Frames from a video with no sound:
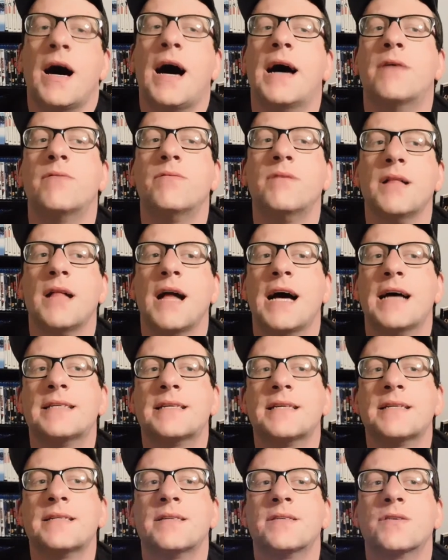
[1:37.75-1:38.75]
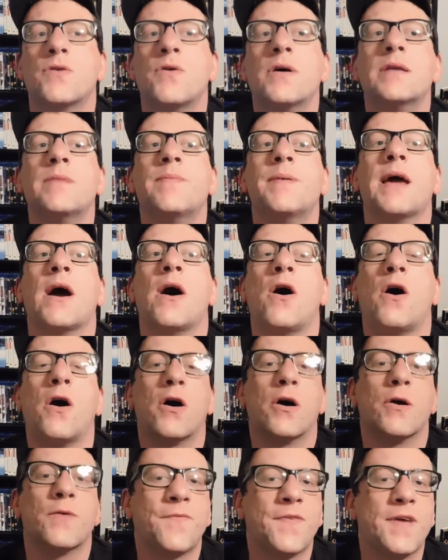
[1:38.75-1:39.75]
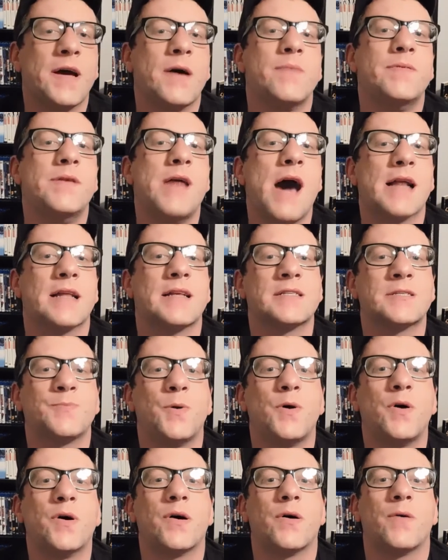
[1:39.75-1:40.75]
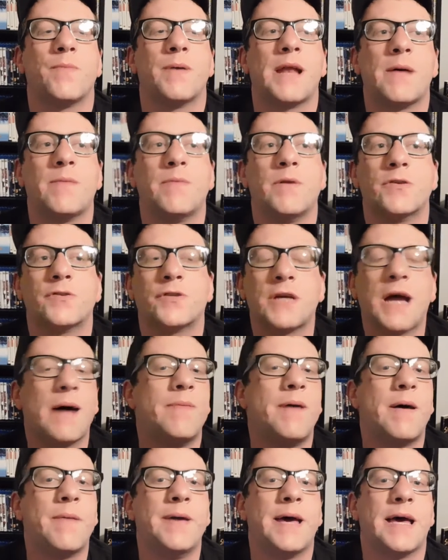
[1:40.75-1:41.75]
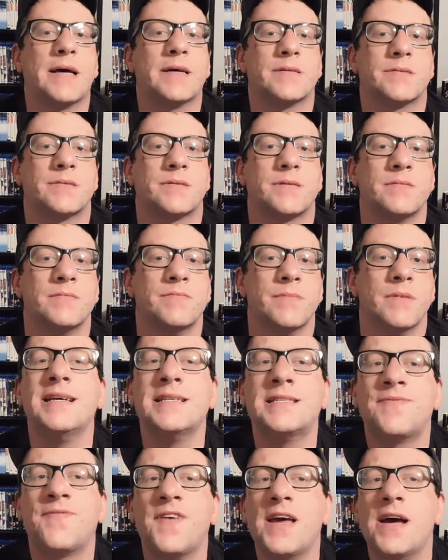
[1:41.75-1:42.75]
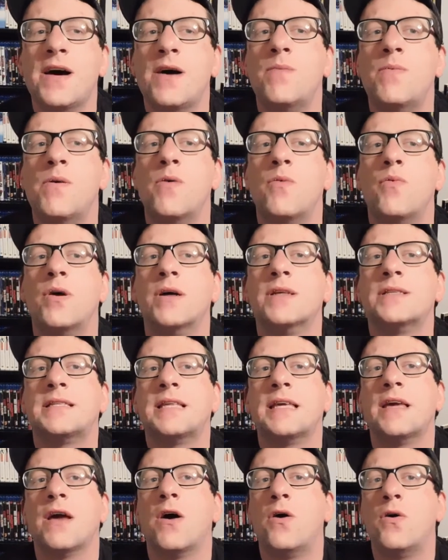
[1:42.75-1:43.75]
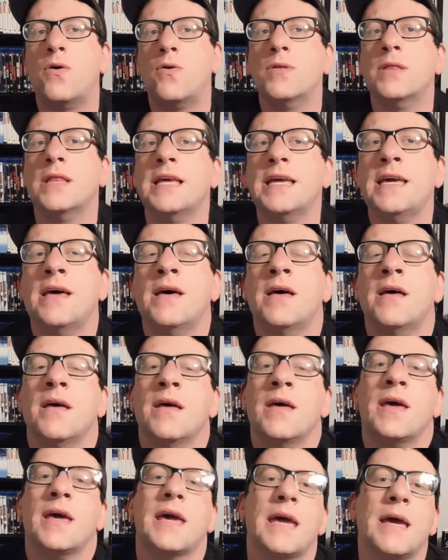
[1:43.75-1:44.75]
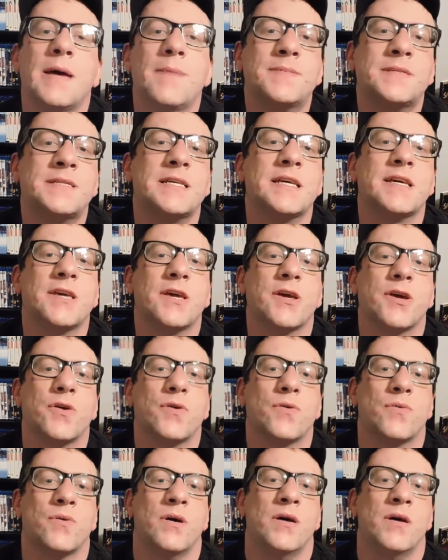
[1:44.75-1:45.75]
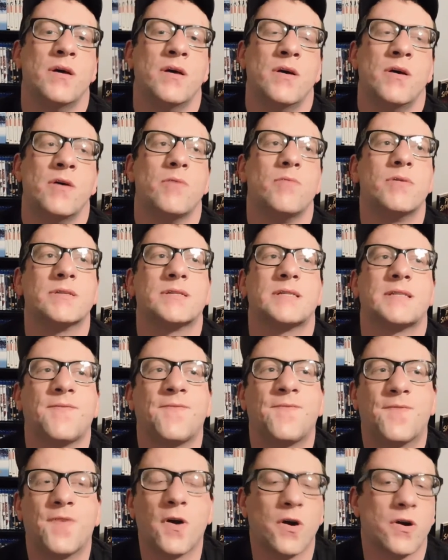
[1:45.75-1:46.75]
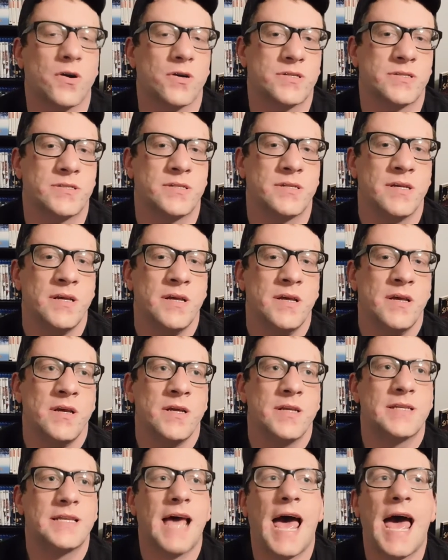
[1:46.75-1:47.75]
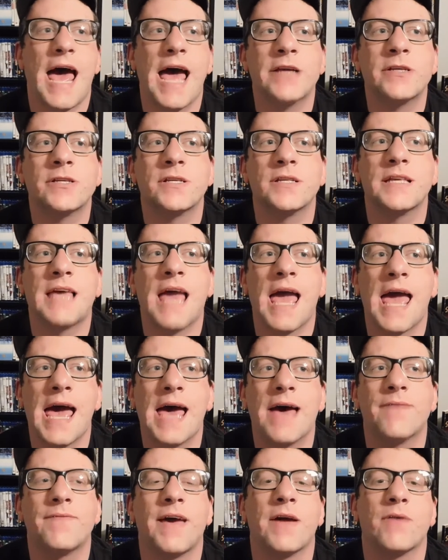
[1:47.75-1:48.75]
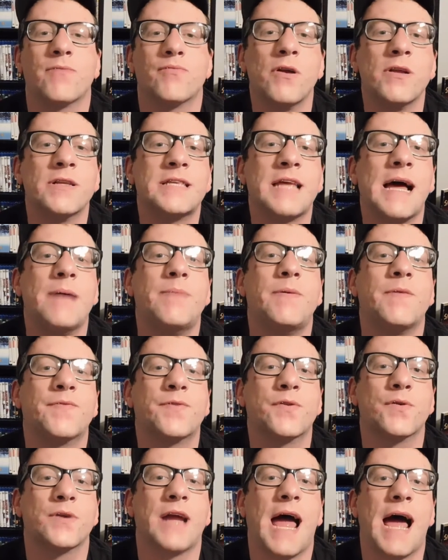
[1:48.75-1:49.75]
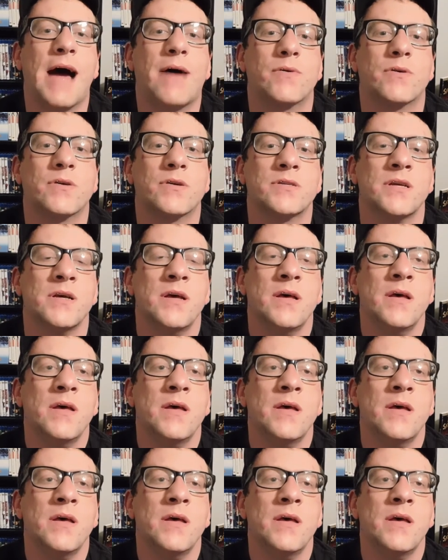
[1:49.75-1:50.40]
I realize this is going to be a hard film not to spoil, but I'm going to try my best. This film was the only MCU, was the first to actually have a runtime of 3 hours.